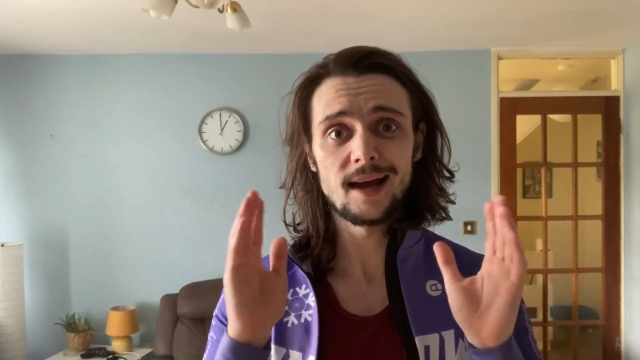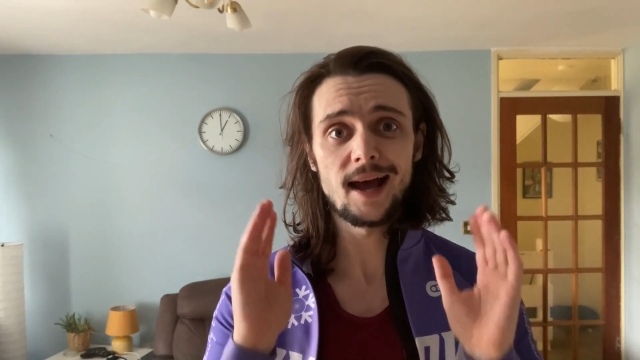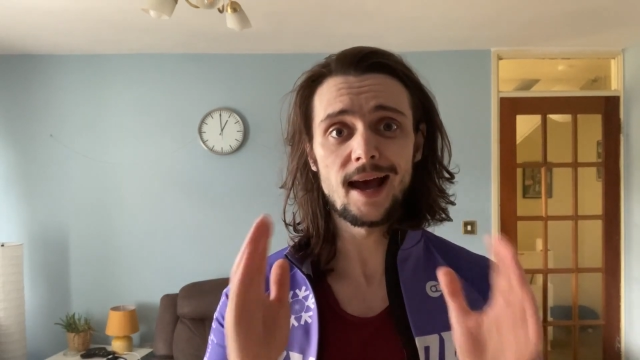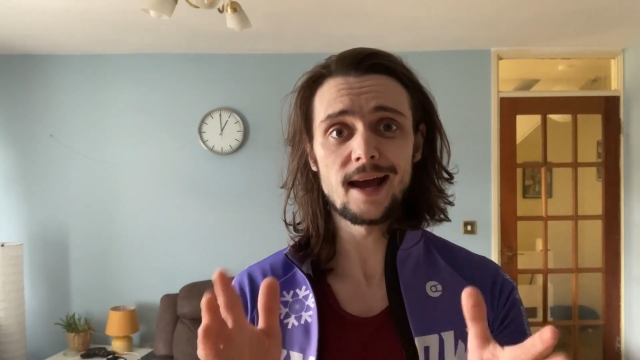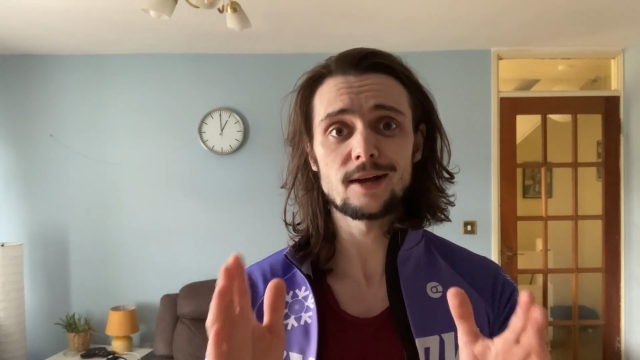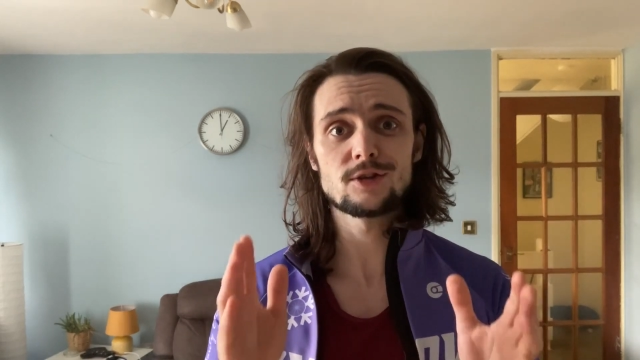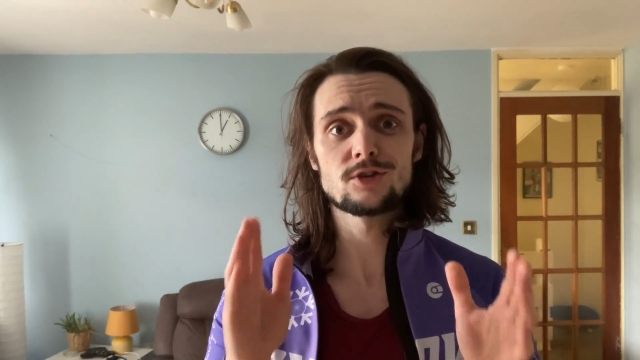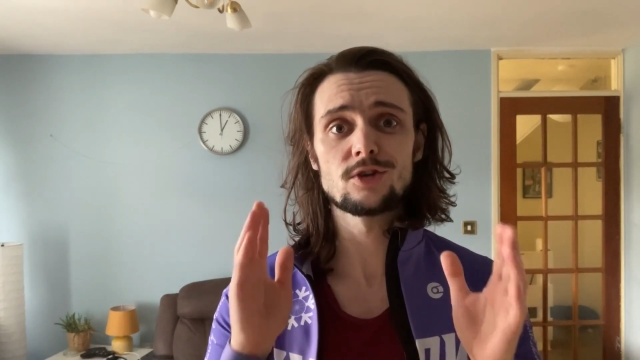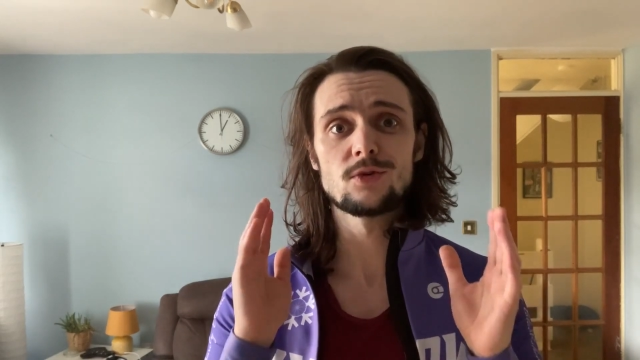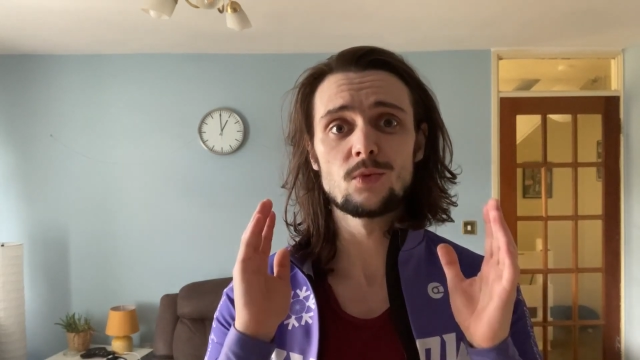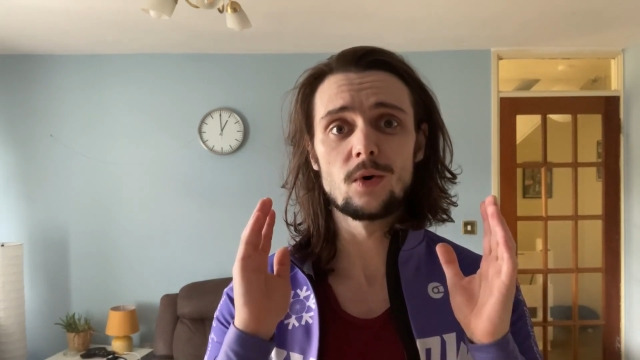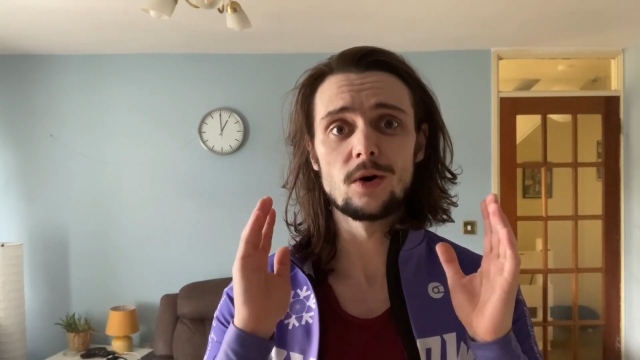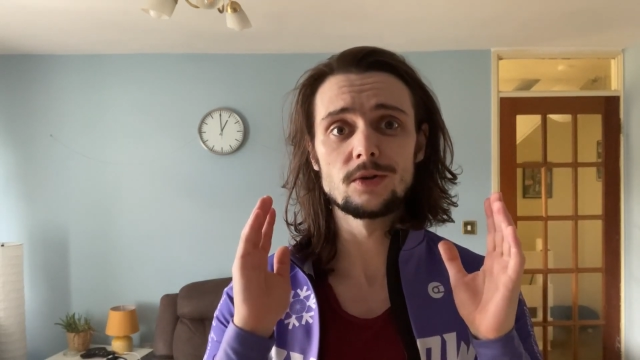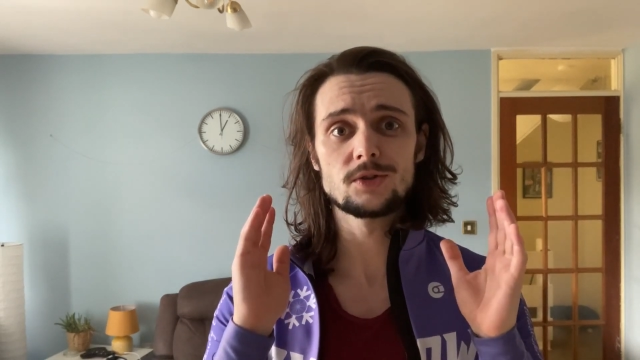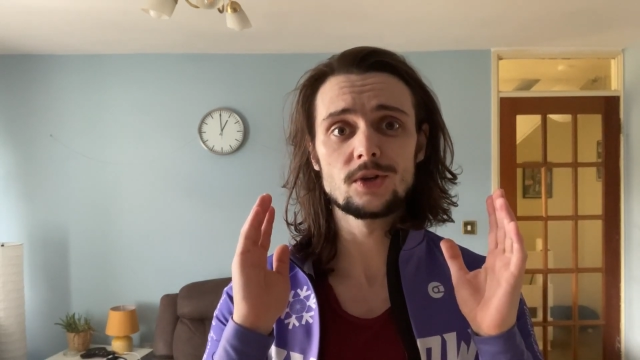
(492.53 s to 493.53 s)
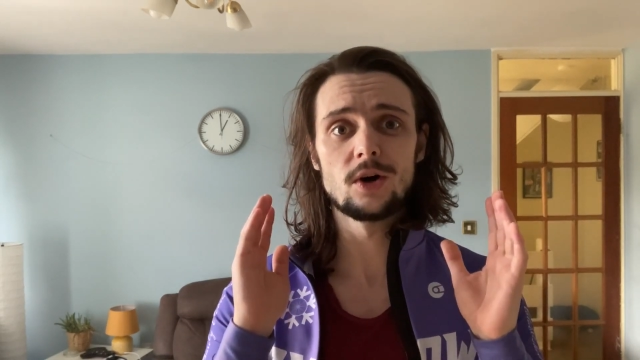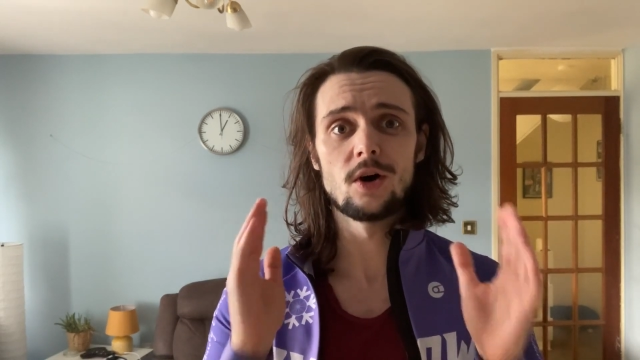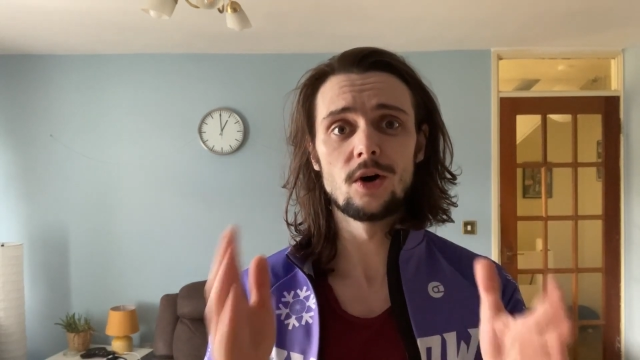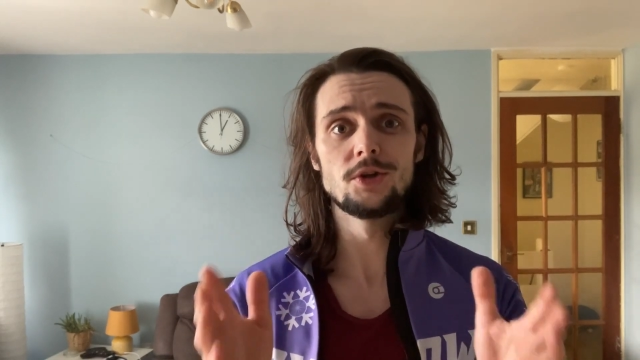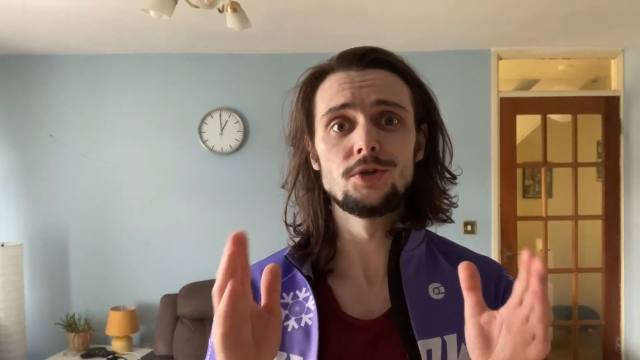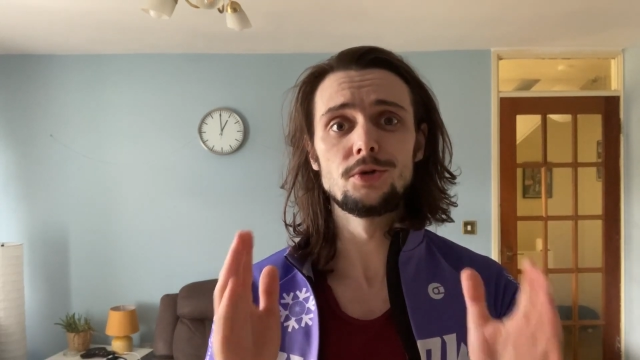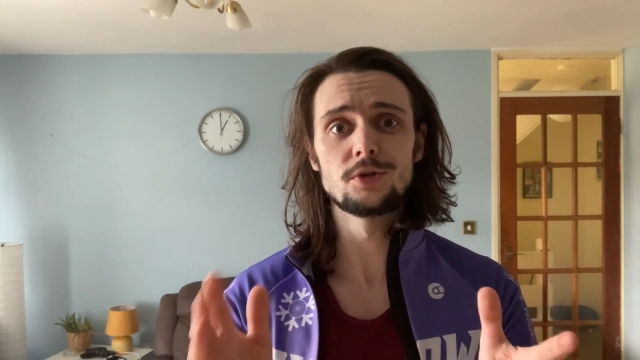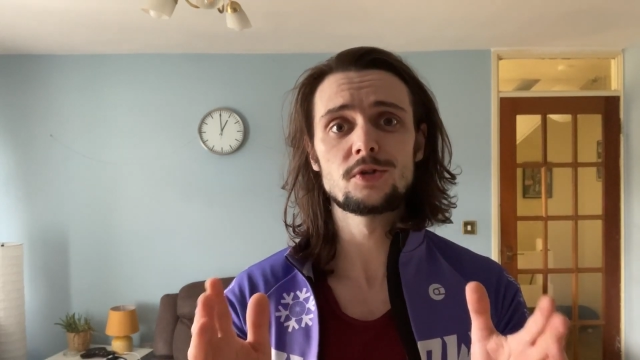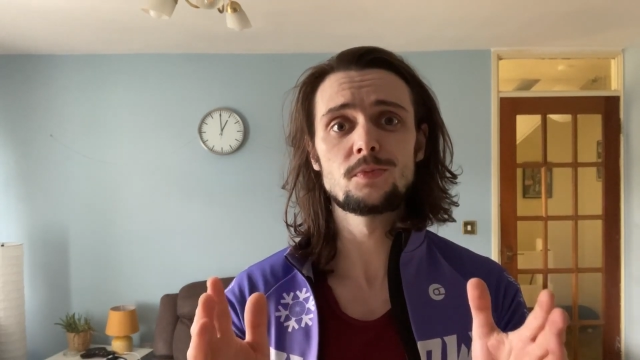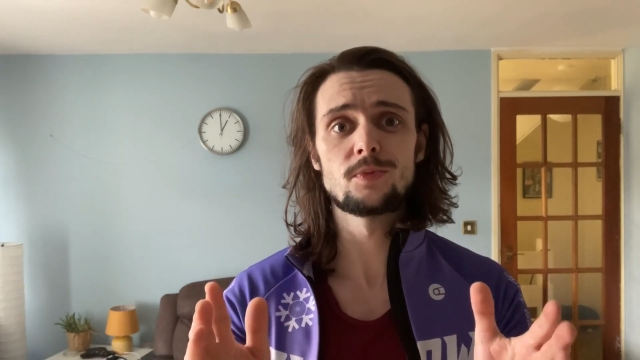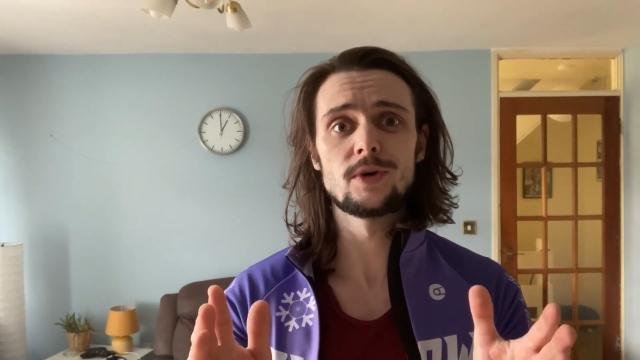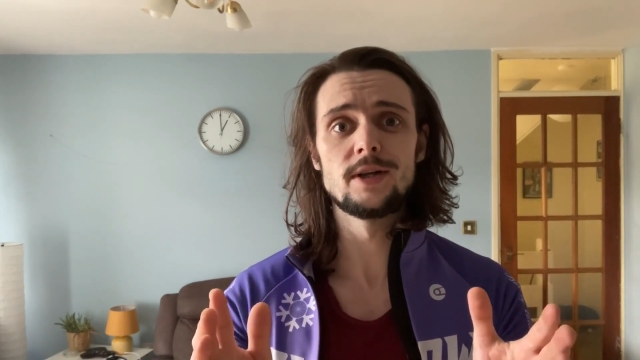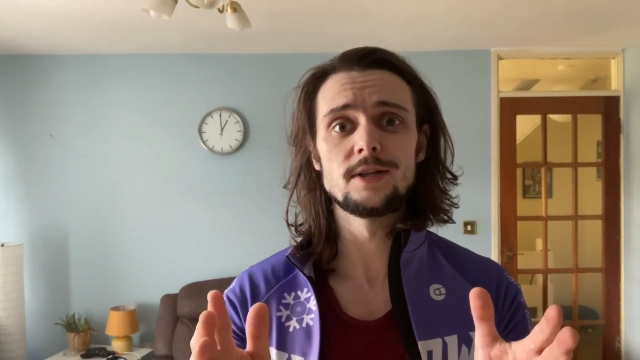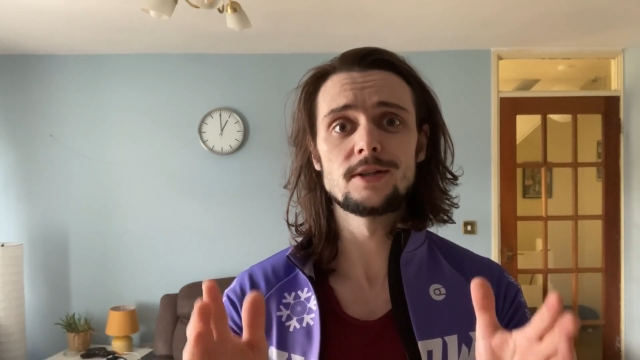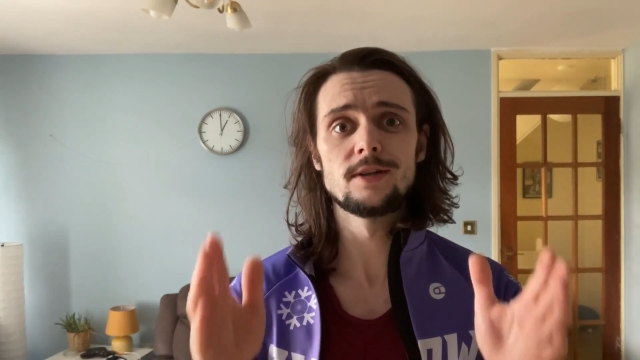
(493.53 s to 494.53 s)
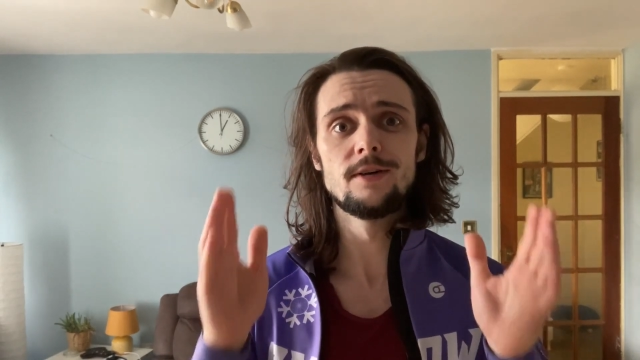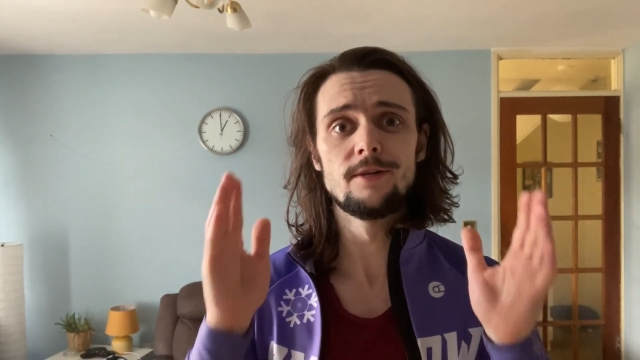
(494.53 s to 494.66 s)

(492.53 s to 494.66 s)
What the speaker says: extra watts on your sprint